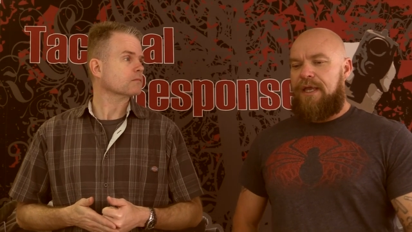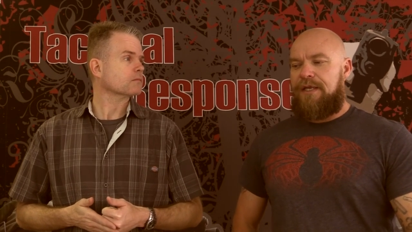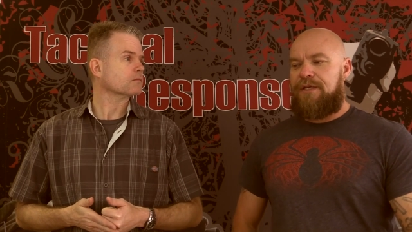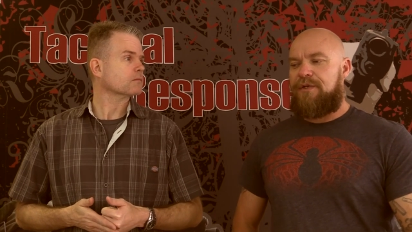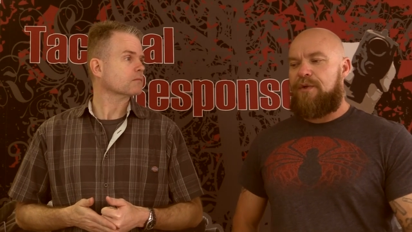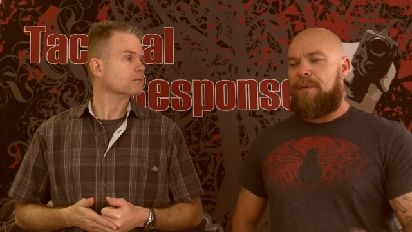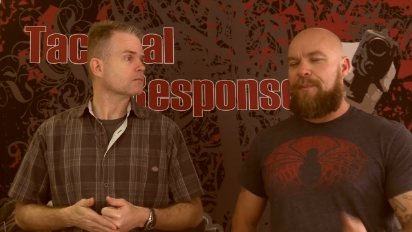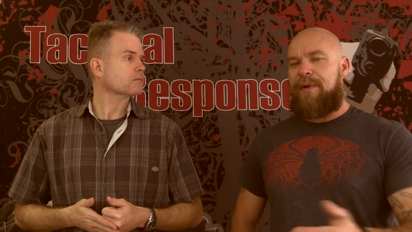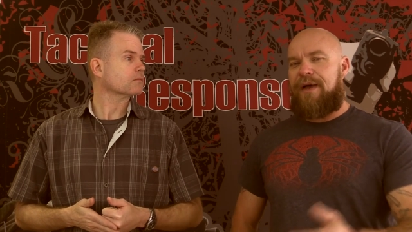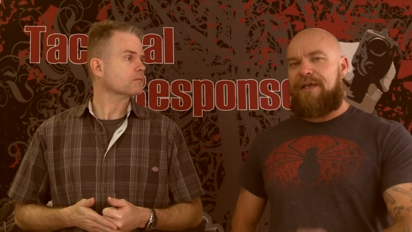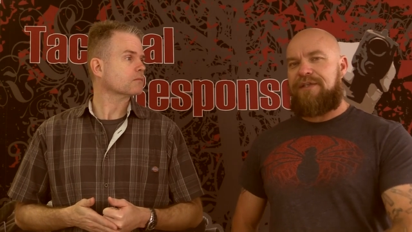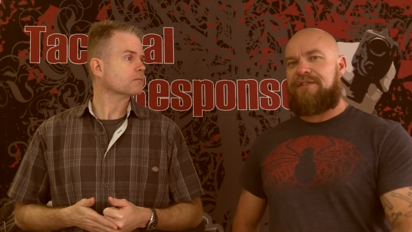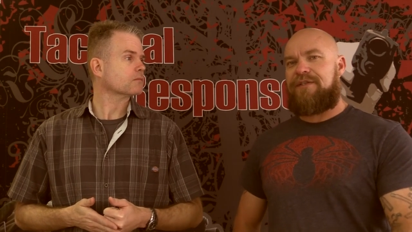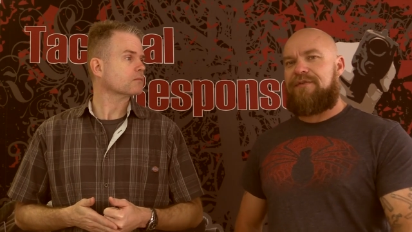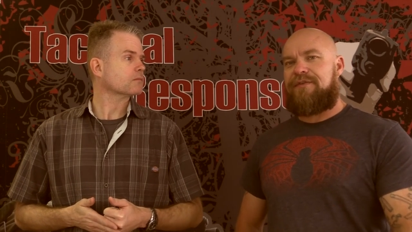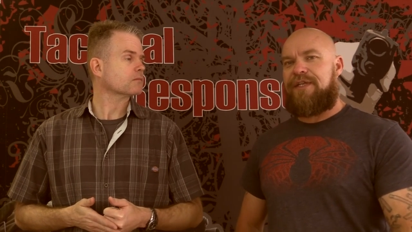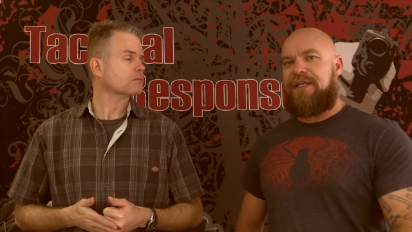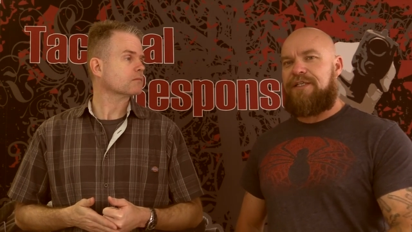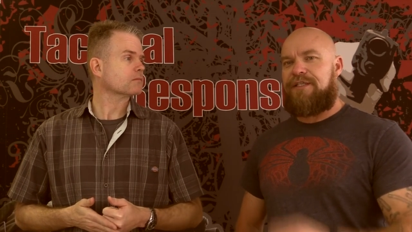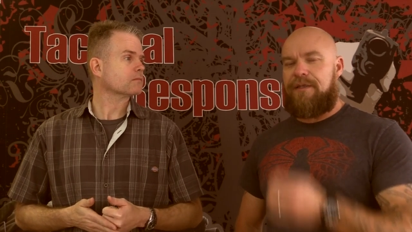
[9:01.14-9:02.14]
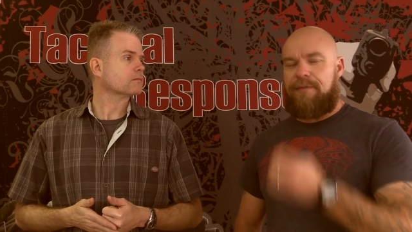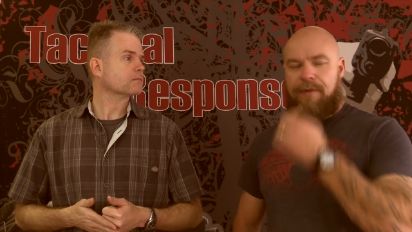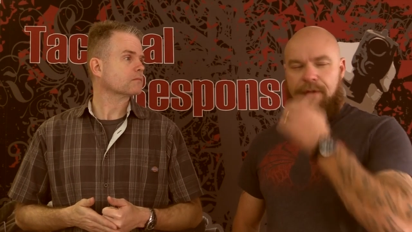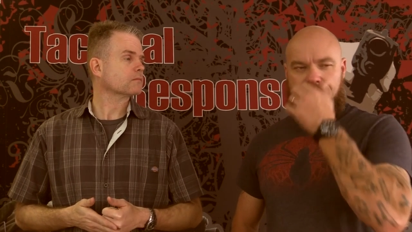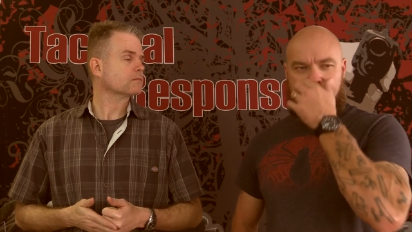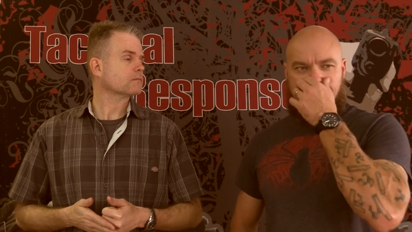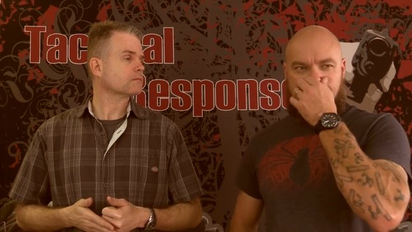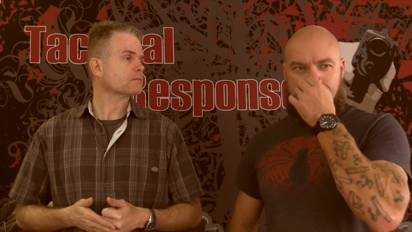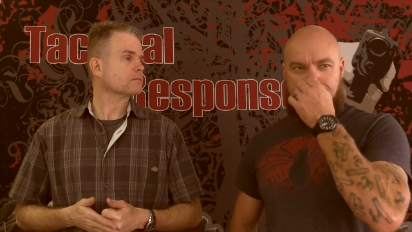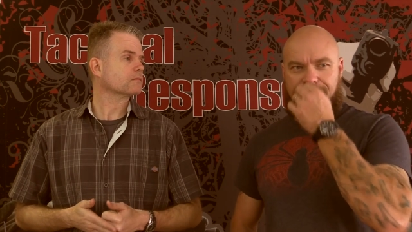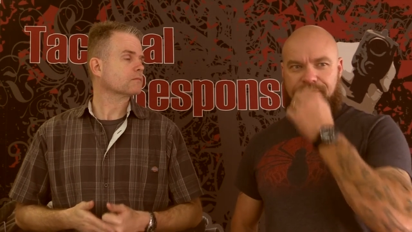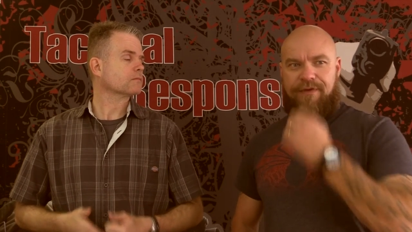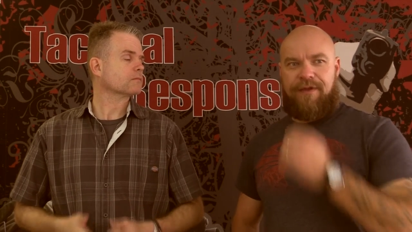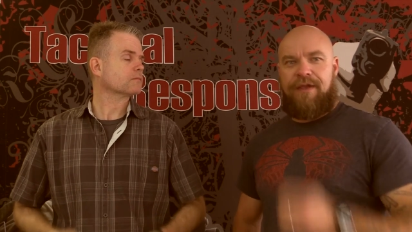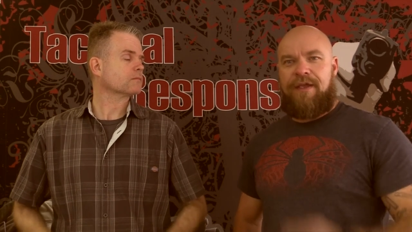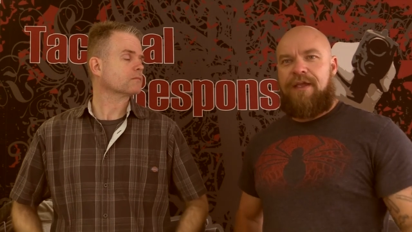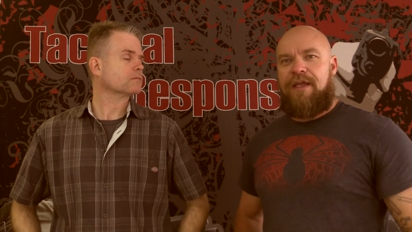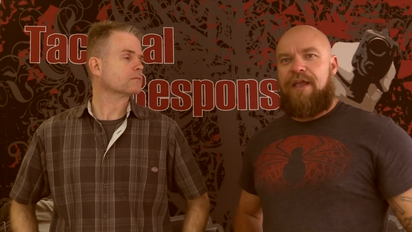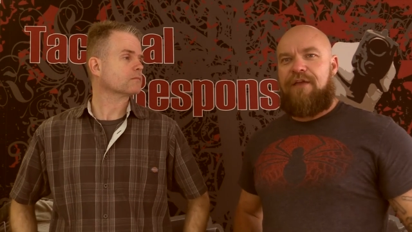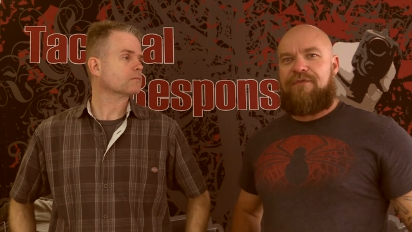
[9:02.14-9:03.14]
Speaker 1: into a positive teaching moment. Like if,
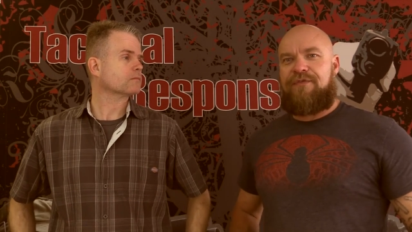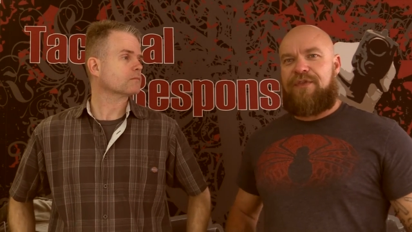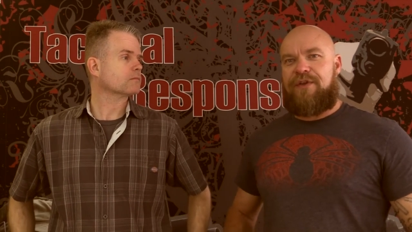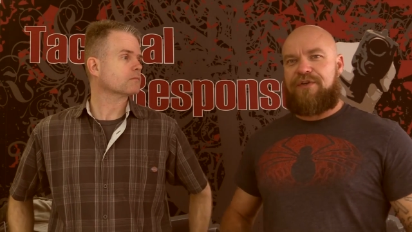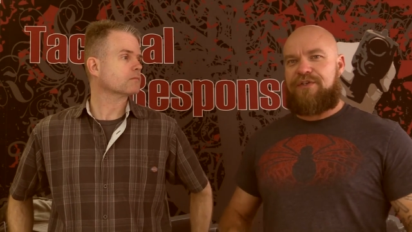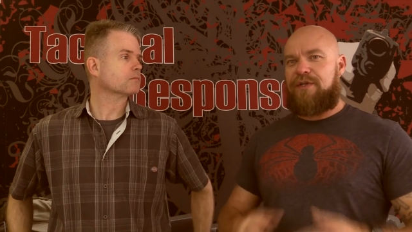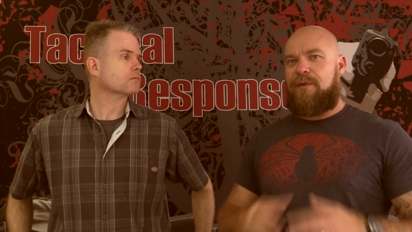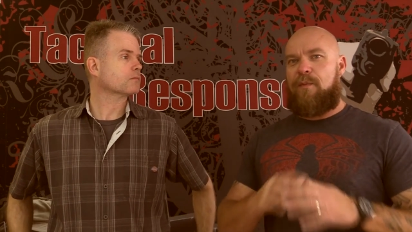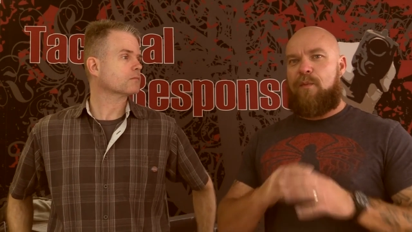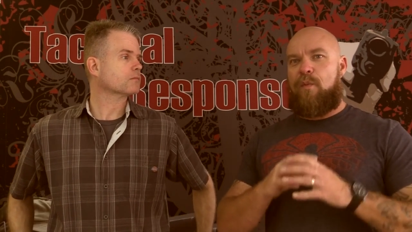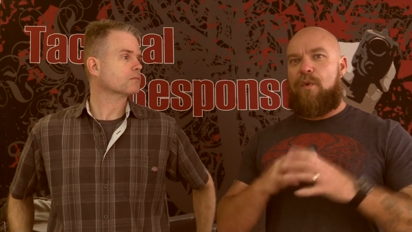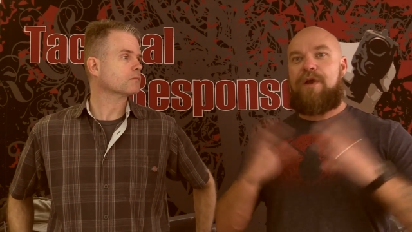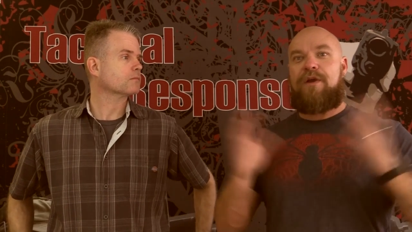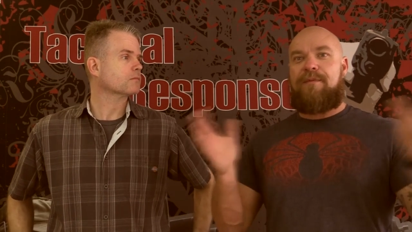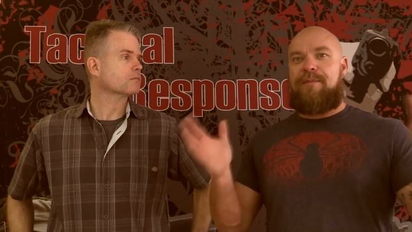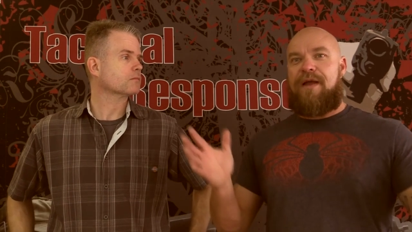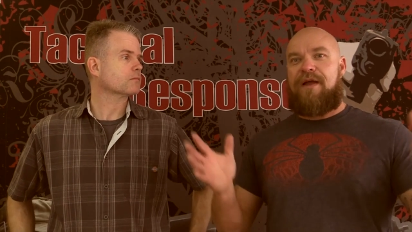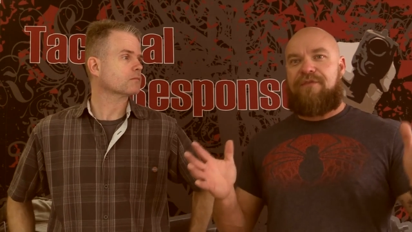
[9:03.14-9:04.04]
a, if there's some weird